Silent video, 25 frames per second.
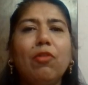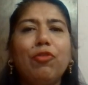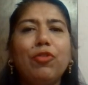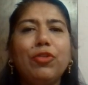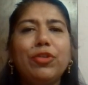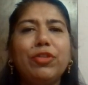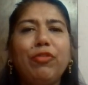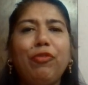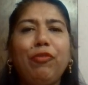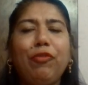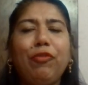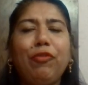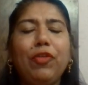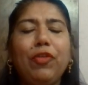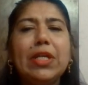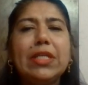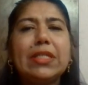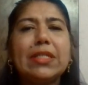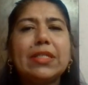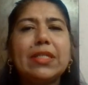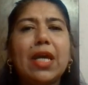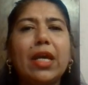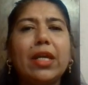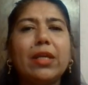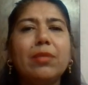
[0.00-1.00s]
for the
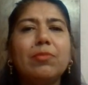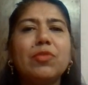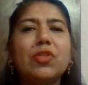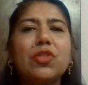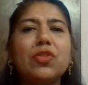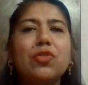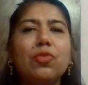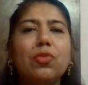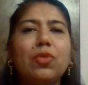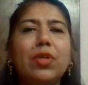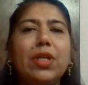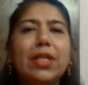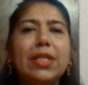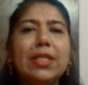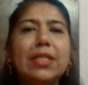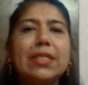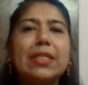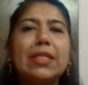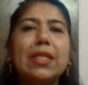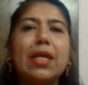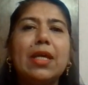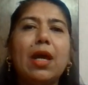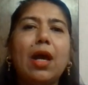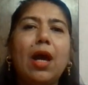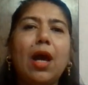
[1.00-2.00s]
first time,
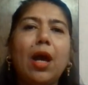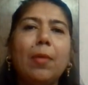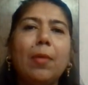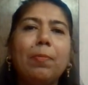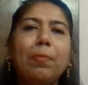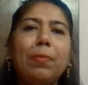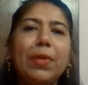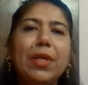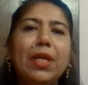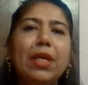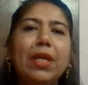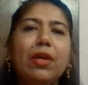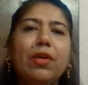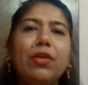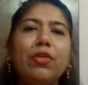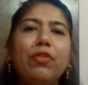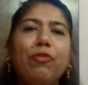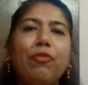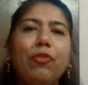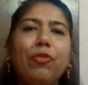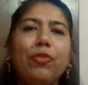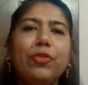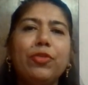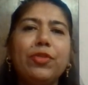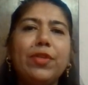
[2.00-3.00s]
students
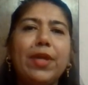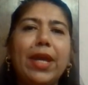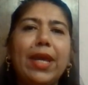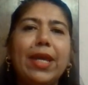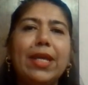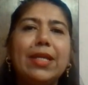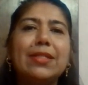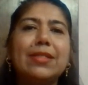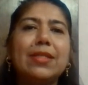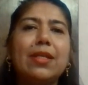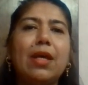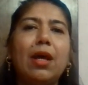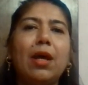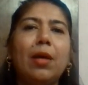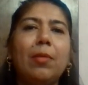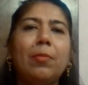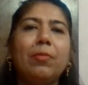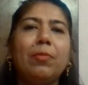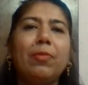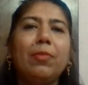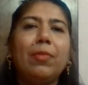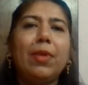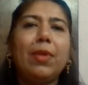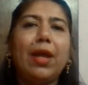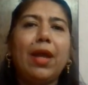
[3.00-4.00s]
appeared for the
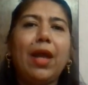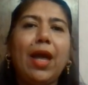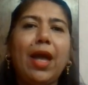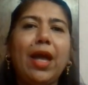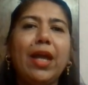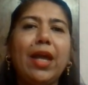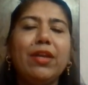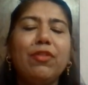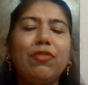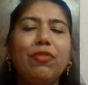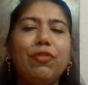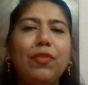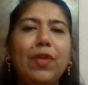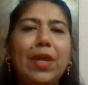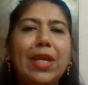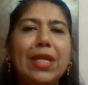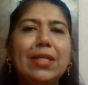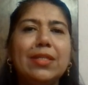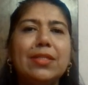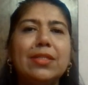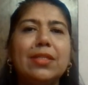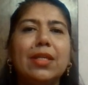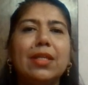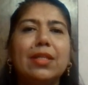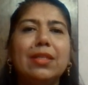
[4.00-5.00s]
exam and
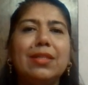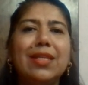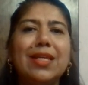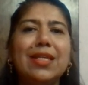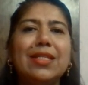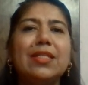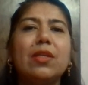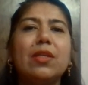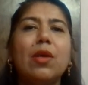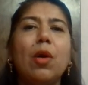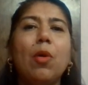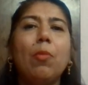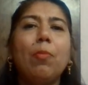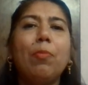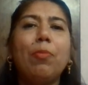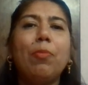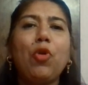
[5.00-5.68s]
faced this